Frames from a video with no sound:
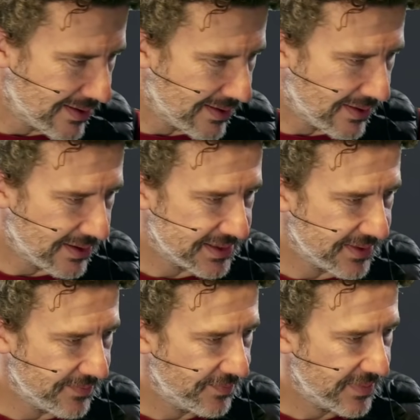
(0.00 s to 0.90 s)

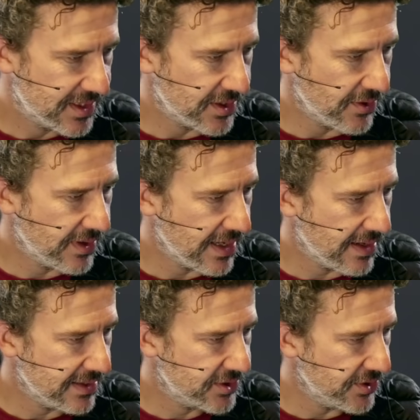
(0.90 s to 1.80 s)
Awesome. So
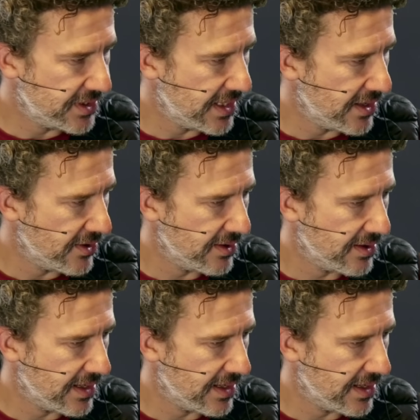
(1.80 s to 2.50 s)
yeah, it's good to hear,